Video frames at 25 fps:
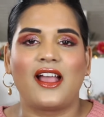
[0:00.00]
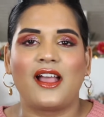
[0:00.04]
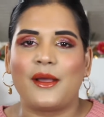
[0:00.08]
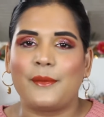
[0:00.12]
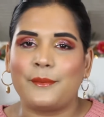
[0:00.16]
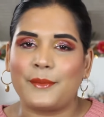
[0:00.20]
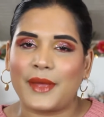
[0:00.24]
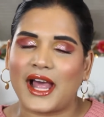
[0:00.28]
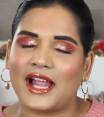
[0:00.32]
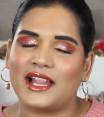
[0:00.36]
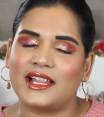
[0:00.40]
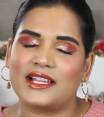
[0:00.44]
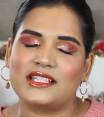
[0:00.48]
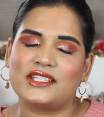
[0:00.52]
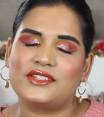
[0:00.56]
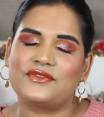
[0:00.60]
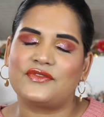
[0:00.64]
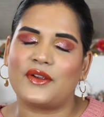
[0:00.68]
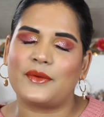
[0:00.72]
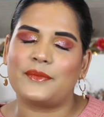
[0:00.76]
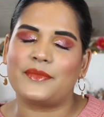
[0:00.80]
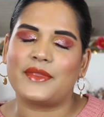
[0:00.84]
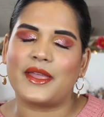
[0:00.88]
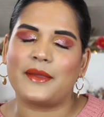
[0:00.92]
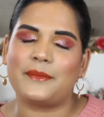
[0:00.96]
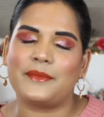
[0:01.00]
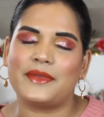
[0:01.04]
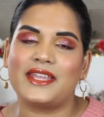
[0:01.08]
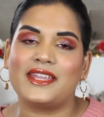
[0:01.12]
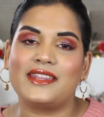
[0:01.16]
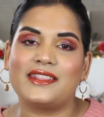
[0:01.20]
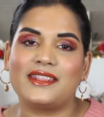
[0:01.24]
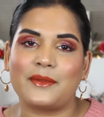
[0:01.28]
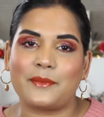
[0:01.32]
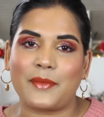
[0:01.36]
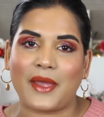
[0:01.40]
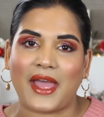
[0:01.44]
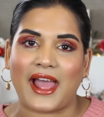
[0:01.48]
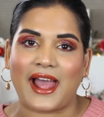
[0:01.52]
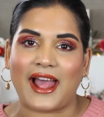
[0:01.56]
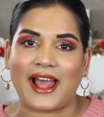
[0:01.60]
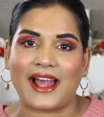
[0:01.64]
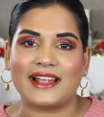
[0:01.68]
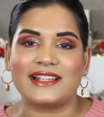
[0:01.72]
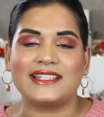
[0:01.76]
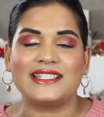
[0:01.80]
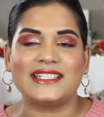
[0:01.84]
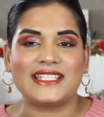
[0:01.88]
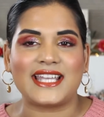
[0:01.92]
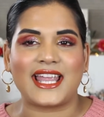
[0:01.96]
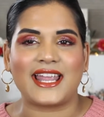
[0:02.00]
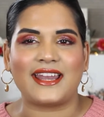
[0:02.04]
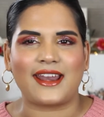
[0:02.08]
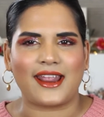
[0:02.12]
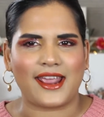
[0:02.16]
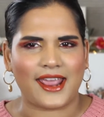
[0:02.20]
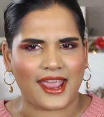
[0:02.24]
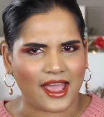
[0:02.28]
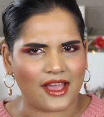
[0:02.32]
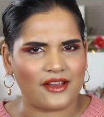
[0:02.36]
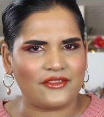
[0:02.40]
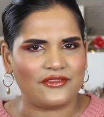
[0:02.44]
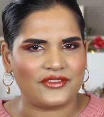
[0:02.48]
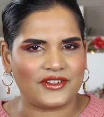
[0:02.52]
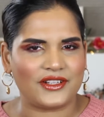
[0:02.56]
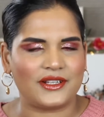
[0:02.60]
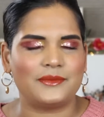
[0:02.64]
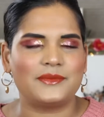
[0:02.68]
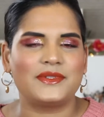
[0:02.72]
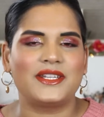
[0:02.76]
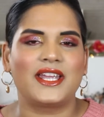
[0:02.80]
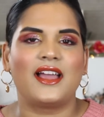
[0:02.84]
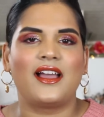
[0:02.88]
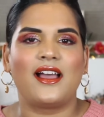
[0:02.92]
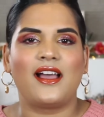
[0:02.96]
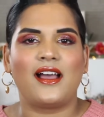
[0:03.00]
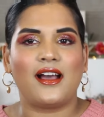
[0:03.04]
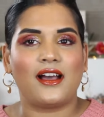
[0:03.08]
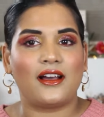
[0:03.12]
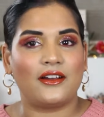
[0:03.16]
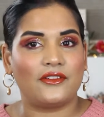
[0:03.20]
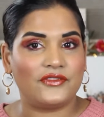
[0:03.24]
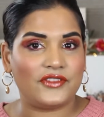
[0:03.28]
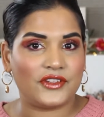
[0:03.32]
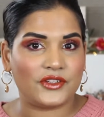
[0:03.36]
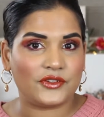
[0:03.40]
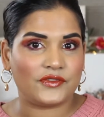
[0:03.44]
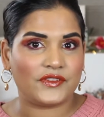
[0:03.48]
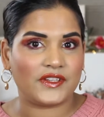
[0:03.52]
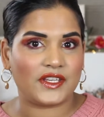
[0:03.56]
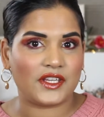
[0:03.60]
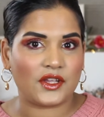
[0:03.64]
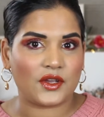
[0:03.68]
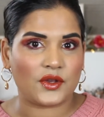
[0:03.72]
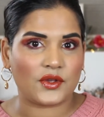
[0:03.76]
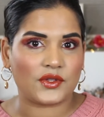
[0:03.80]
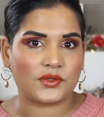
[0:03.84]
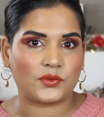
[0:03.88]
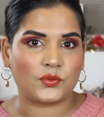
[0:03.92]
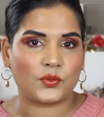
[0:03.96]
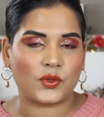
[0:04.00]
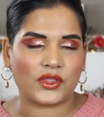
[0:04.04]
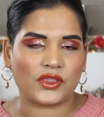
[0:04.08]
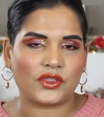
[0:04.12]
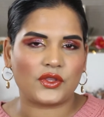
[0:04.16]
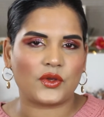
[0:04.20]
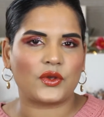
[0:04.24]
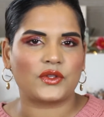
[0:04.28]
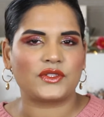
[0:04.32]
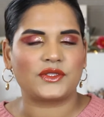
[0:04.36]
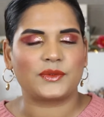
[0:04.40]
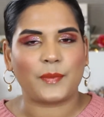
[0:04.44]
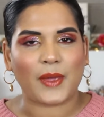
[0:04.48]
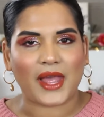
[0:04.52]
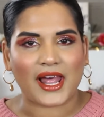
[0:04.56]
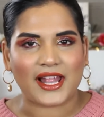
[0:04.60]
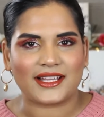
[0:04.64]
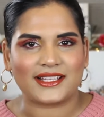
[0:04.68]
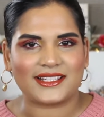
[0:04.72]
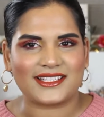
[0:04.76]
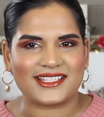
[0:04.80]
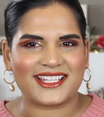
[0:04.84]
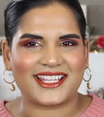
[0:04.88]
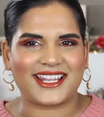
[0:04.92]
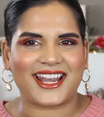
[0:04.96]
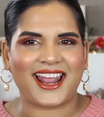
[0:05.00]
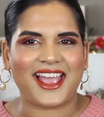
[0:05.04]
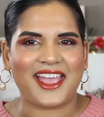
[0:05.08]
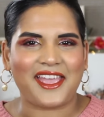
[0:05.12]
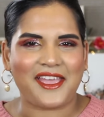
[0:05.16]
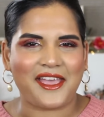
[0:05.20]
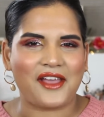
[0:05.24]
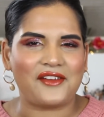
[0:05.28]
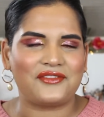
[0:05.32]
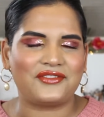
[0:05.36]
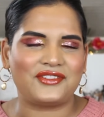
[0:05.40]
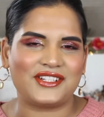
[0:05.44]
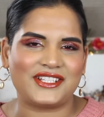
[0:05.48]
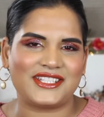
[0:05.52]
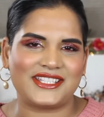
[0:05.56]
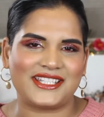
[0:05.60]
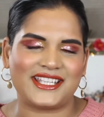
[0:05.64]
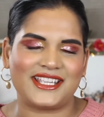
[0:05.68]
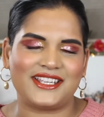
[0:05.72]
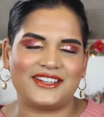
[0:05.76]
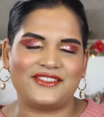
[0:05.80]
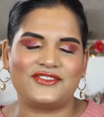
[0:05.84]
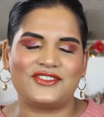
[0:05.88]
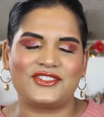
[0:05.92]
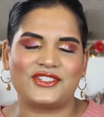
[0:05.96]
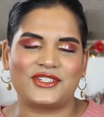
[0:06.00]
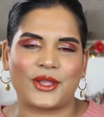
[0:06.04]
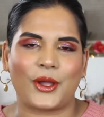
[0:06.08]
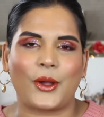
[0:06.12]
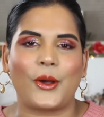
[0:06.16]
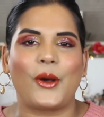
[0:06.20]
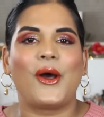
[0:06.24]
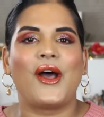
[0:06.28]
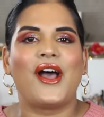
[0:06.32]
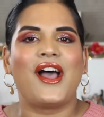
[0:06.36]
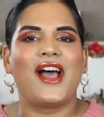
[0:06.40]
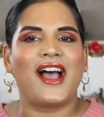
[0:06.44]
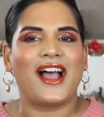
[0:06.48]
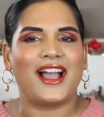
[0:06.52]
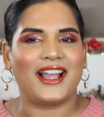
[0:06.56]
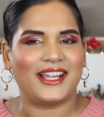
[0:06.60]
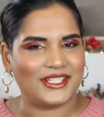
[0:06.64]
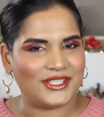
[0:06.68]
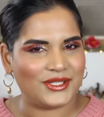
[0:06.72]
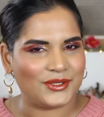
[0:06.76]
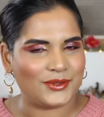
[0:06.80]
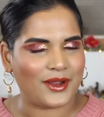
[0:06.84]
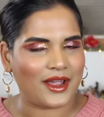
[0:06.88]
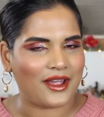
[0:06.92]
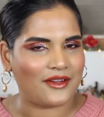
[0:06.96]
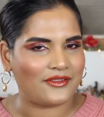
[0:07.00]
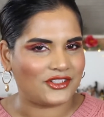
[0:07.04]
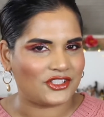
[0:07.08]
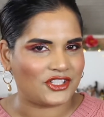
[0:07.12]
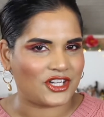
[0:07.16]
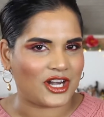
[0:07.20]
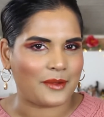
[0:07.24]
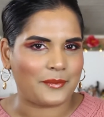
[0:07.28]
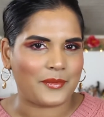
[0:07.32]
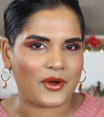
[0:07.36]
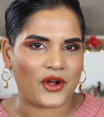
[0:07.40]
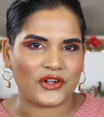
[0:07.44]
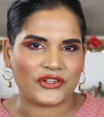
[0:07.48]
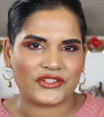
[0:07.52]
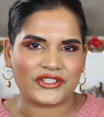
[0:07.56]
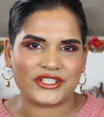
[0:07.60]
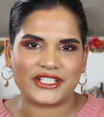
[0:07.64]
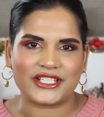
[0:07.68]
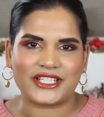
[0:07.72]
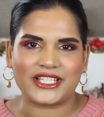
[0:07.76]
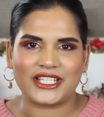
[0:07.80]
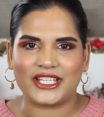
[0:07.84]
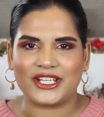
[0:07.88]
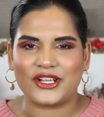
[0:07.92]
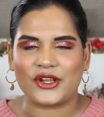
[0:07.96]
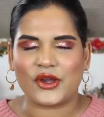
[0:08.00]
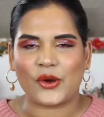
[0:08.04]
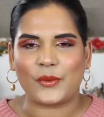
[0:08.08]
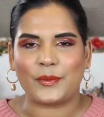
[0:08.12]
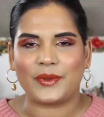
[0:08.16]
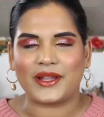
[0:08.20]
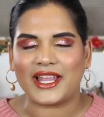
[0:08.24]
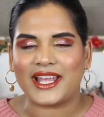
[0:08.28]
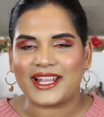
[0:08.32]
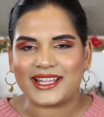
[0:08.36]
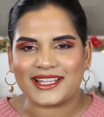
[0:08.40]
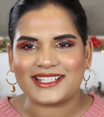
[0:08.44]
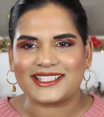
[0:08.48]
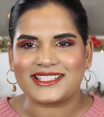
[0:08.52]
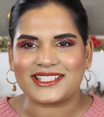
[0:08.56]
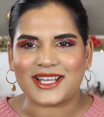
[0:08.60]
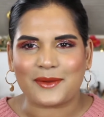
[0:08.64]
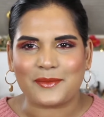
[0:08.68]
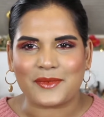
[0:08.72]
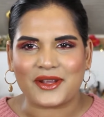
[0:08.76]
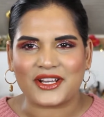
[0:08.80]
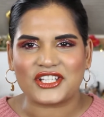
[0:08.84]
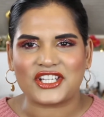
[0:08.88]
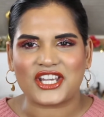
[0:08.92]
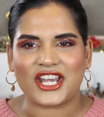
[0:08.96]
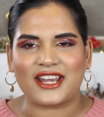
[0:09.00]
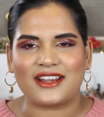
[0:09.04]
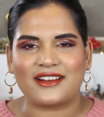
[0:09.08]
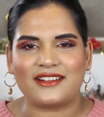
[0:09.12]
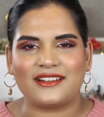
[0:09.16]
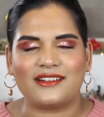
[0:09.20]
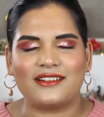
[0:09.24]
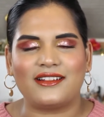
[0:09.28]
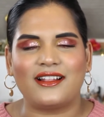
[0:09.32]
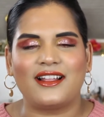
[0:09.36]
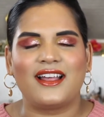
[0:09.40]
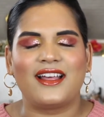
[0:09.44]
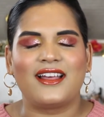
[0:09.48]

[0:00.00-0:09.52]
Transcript: palettes from them in the past, and I have filmed a few videos with those palettes that I have received, so I do have a Shop Alter Ego playlist on my channel